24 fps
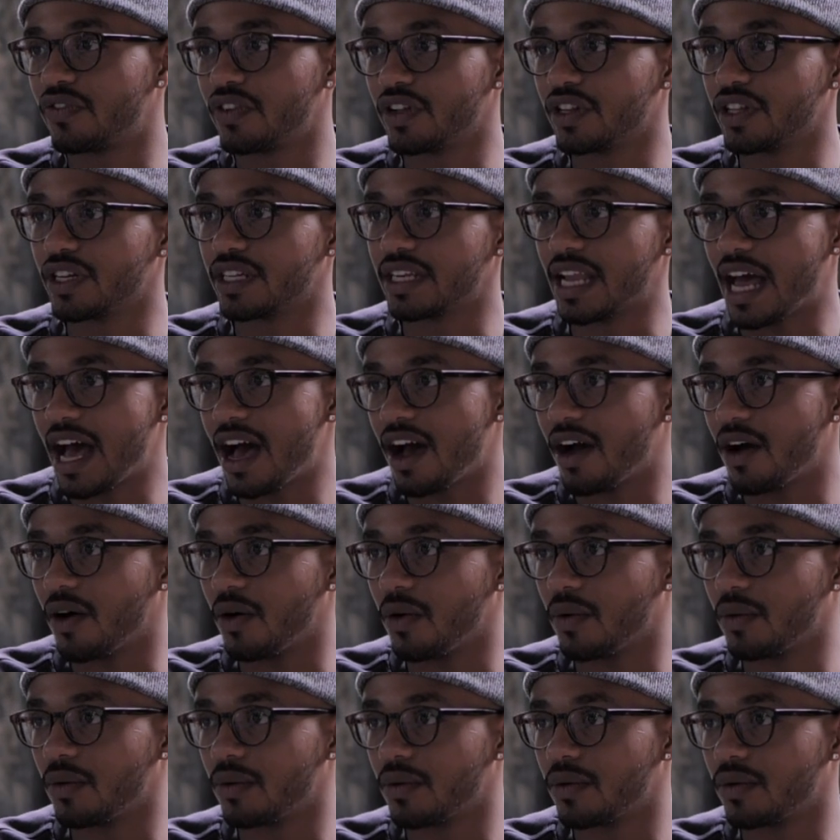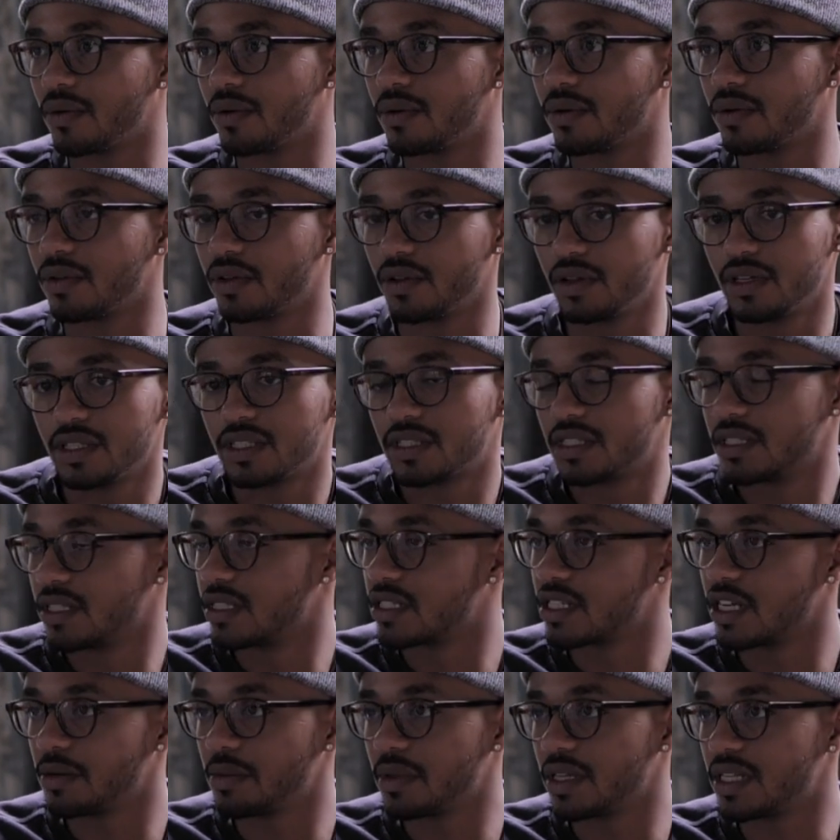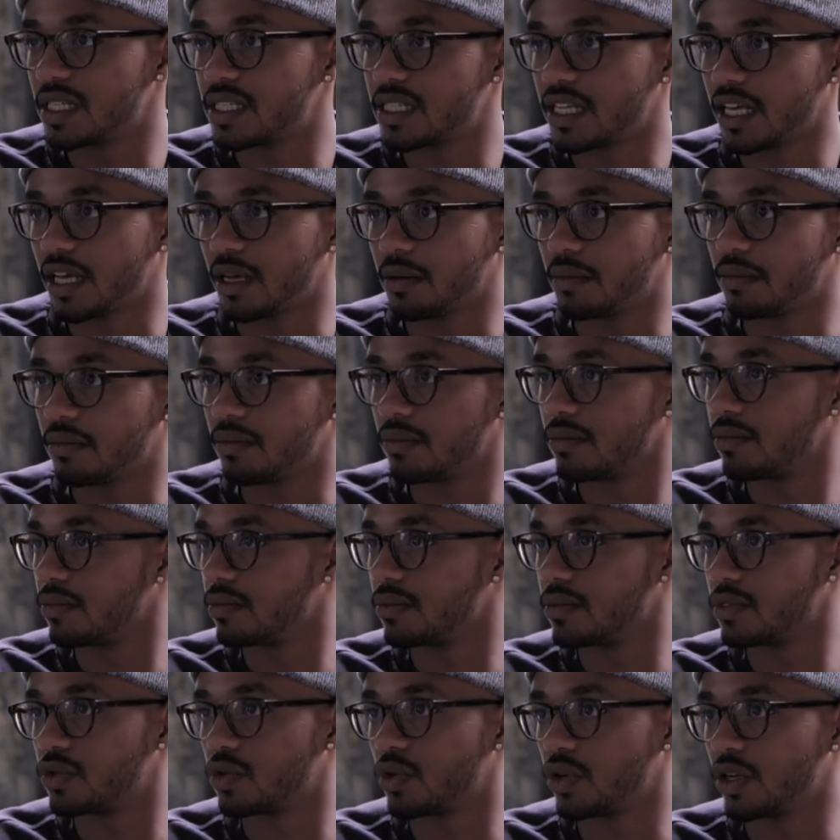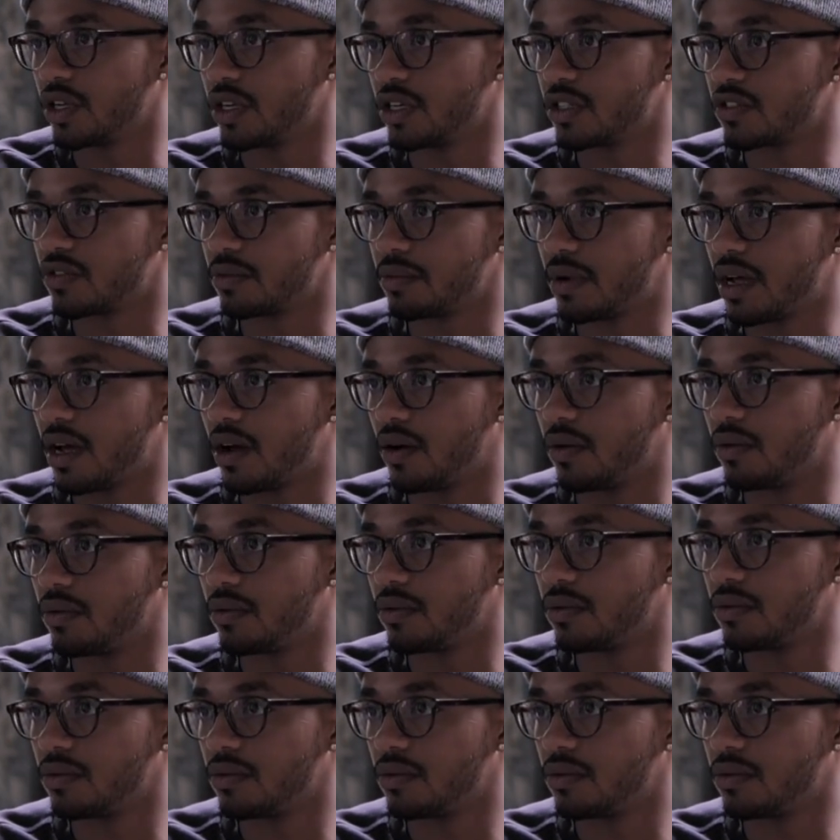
feeling now is going to be the same 20 years from now.